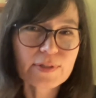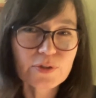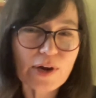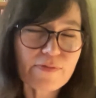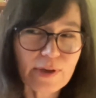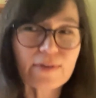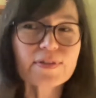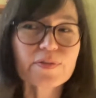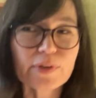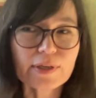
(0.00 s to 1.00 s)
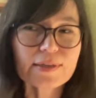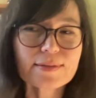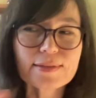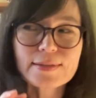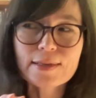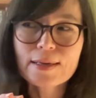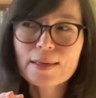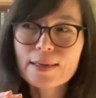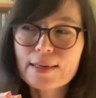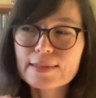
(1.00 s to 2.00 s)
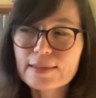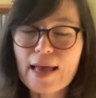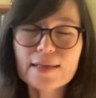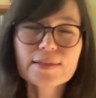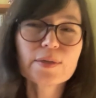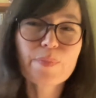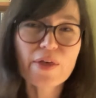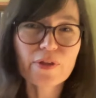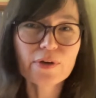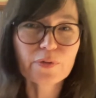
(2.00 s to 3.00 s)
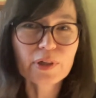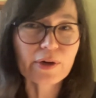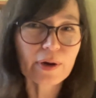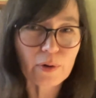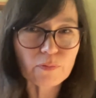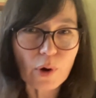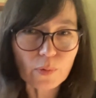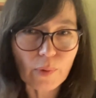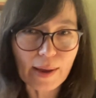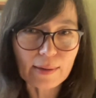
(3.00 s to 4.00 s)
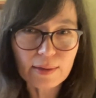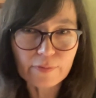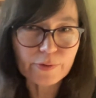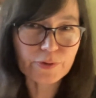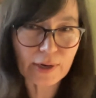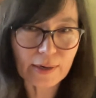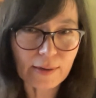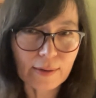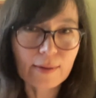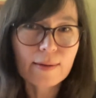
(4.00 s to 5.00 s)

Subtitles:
Strafing of civilians is an excellent method of clearing a roadway. If you're trying to